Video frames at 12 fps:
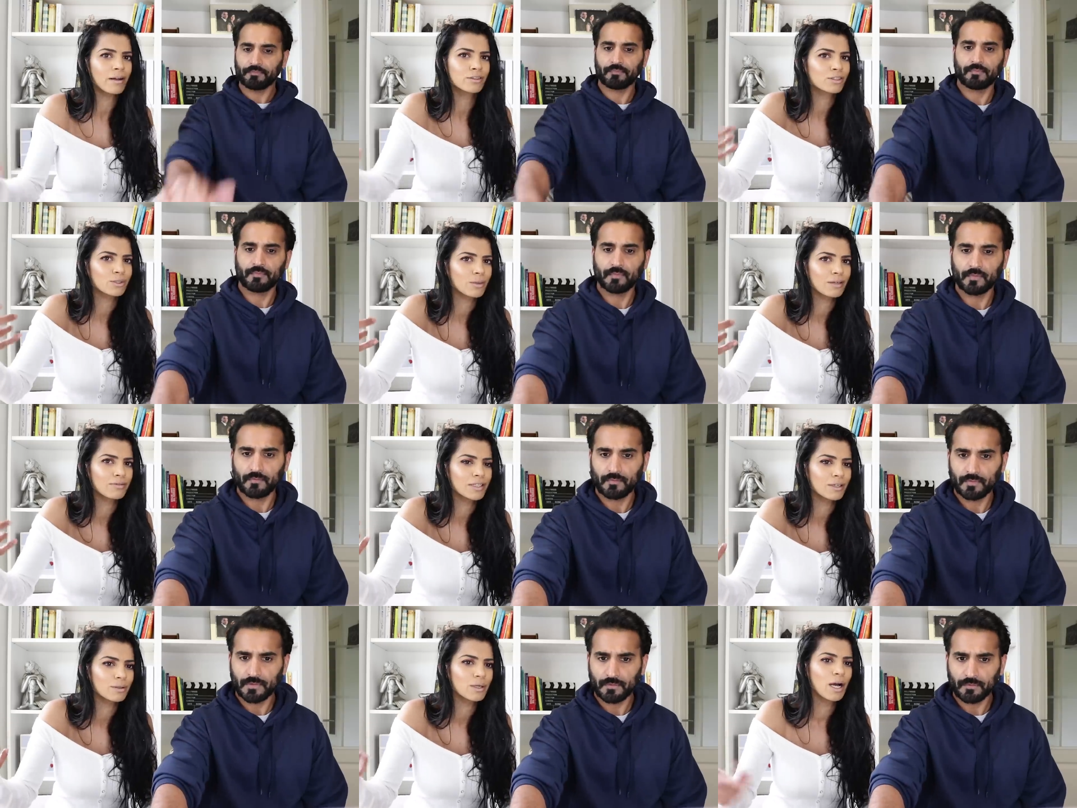Speaker 1: I'll just do a little
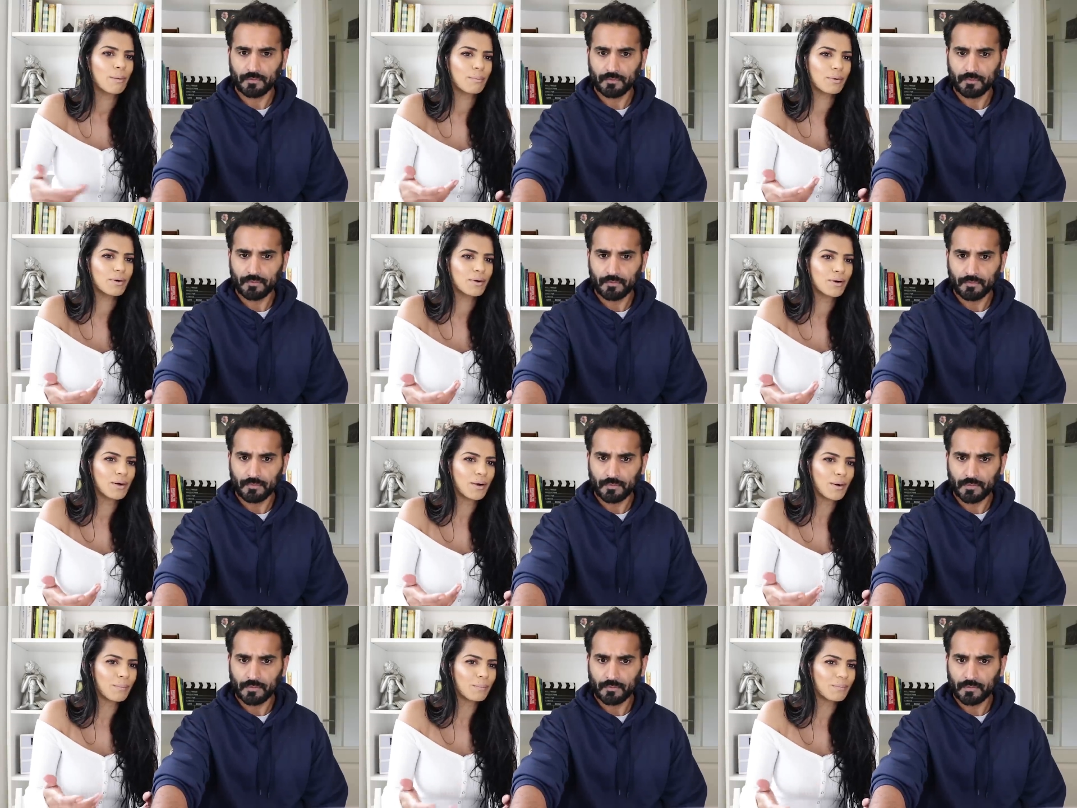video. But
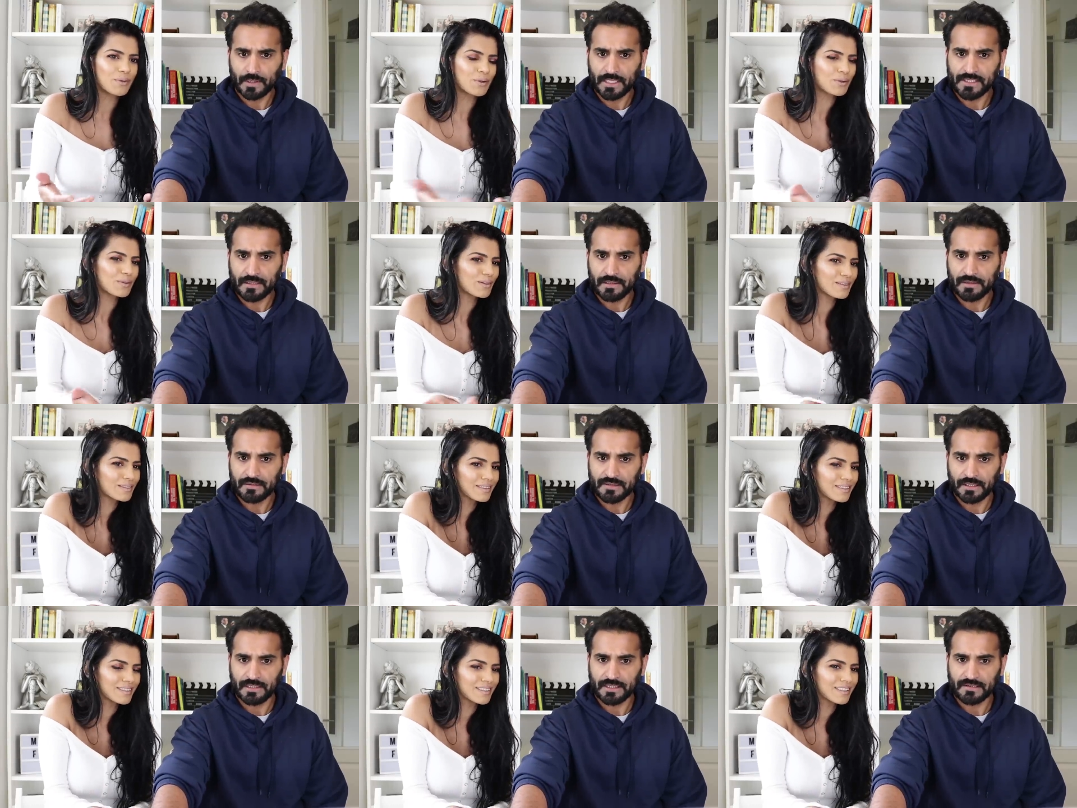
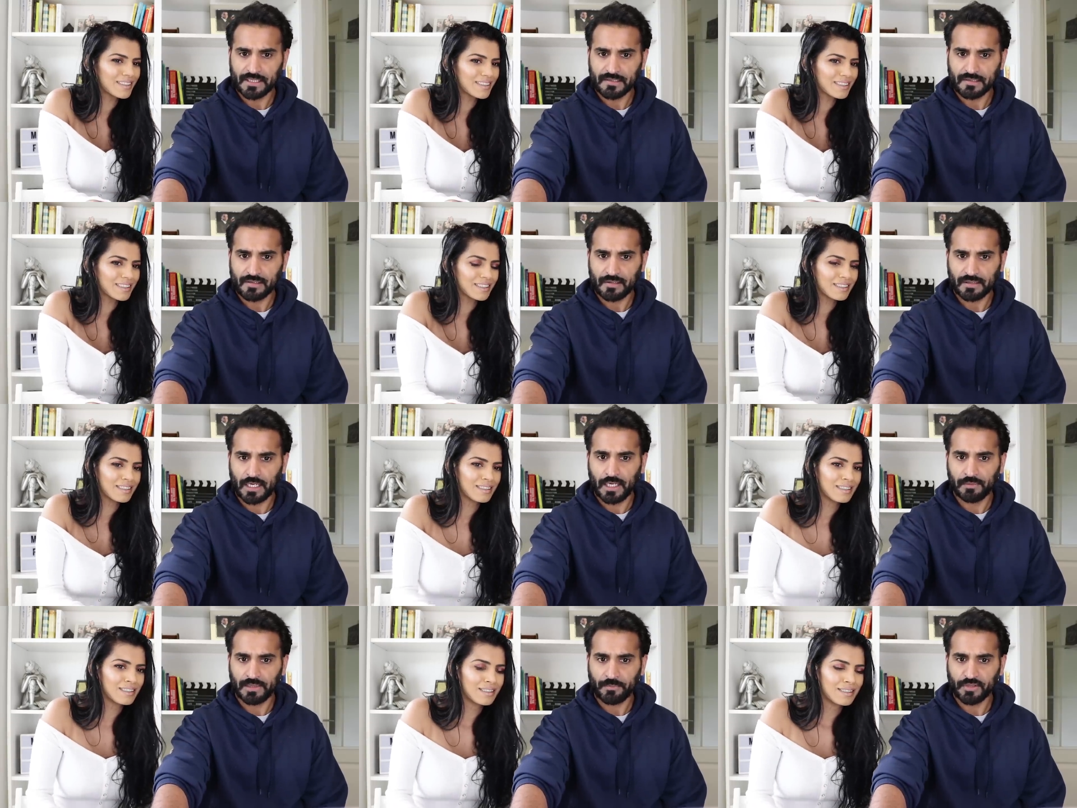
Speaker 2: See, it says,
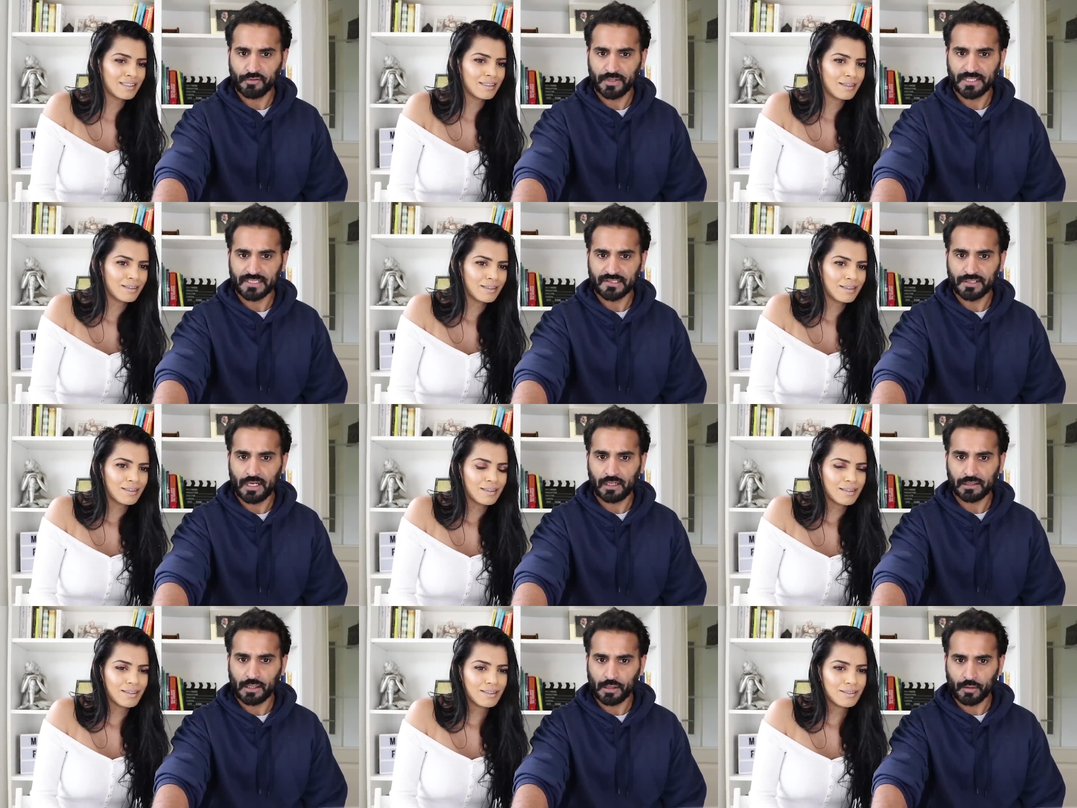um, let me just read this
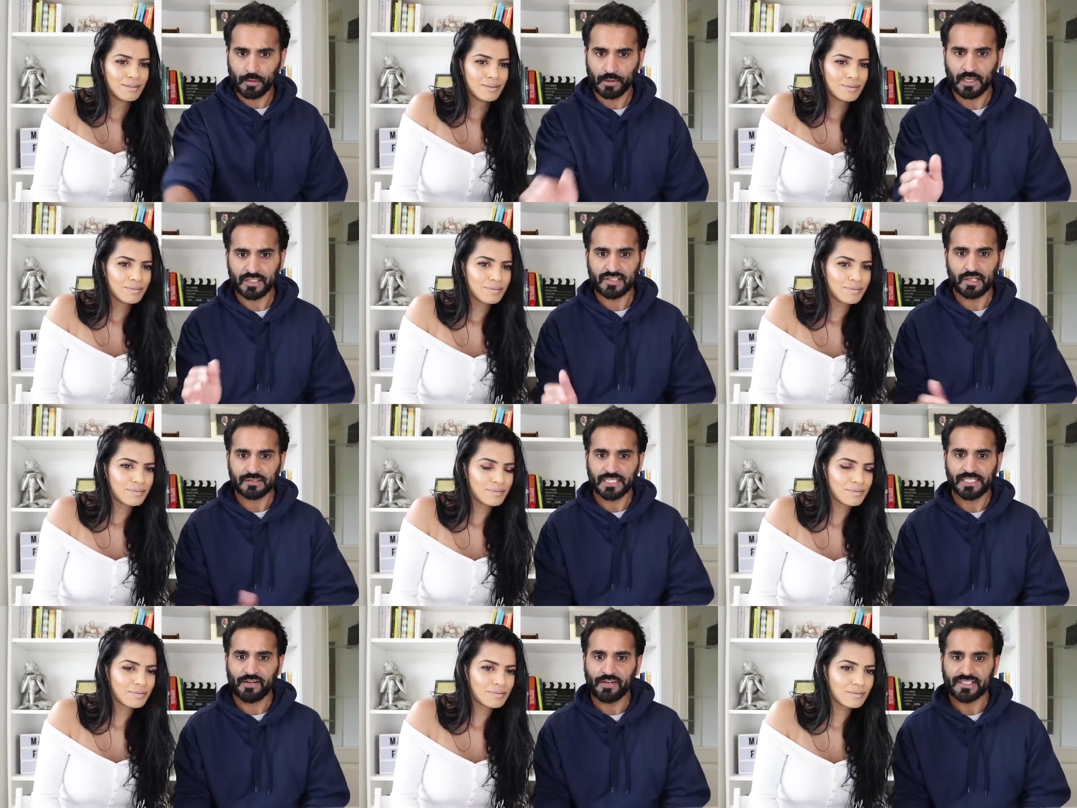Ho, Songs
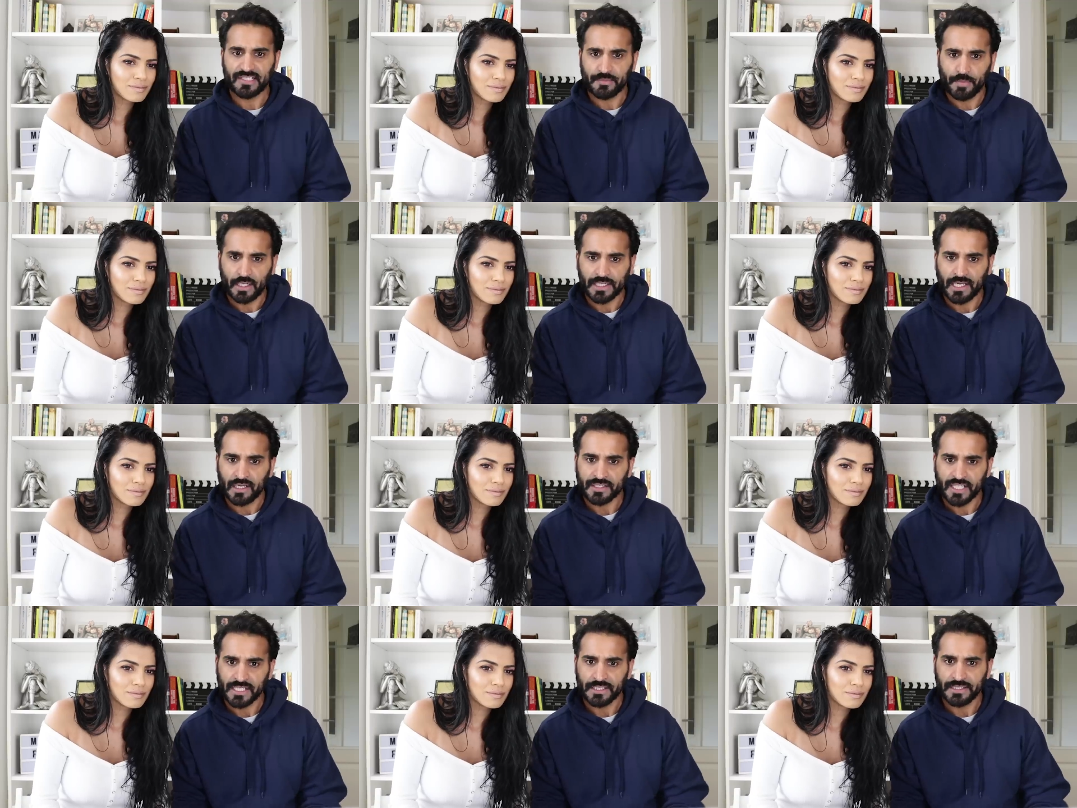and lyrics are by
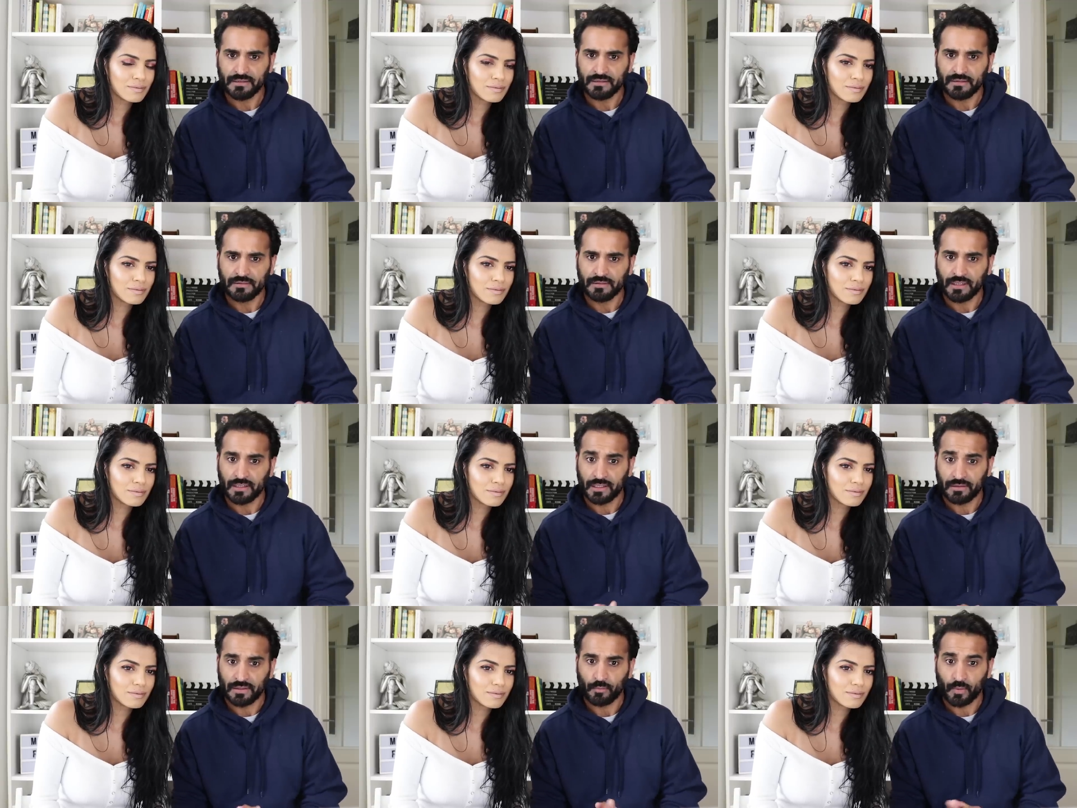Ajey
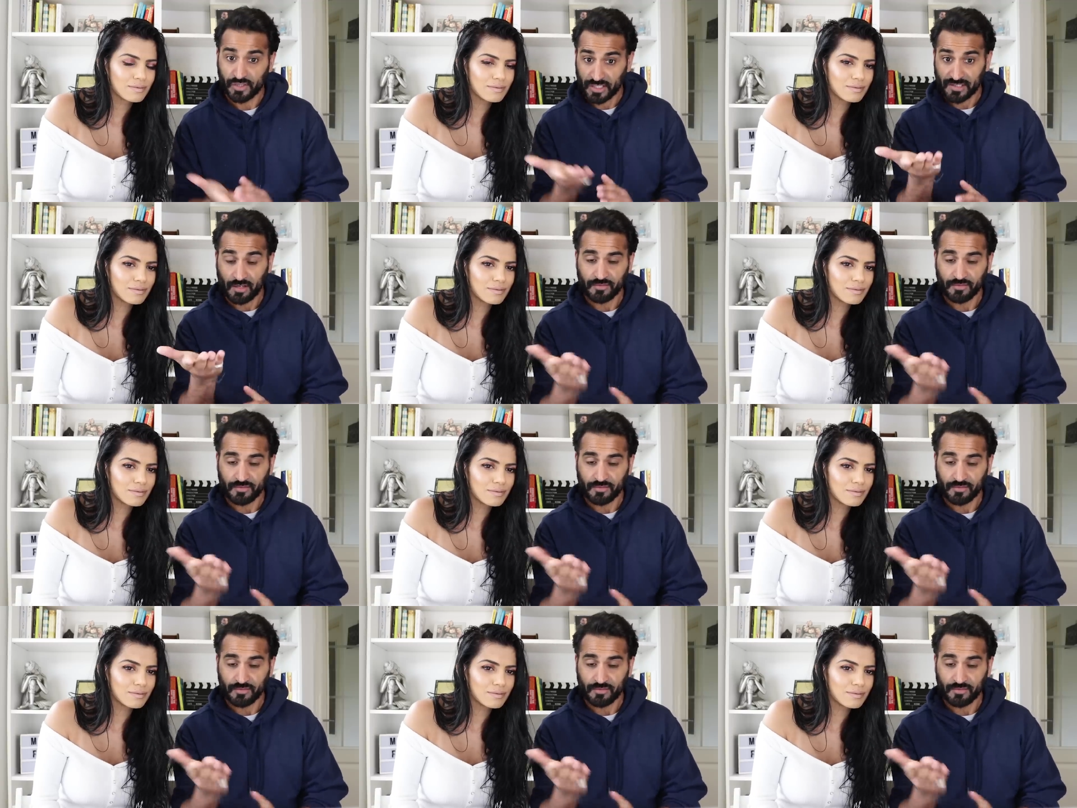Nagar, which is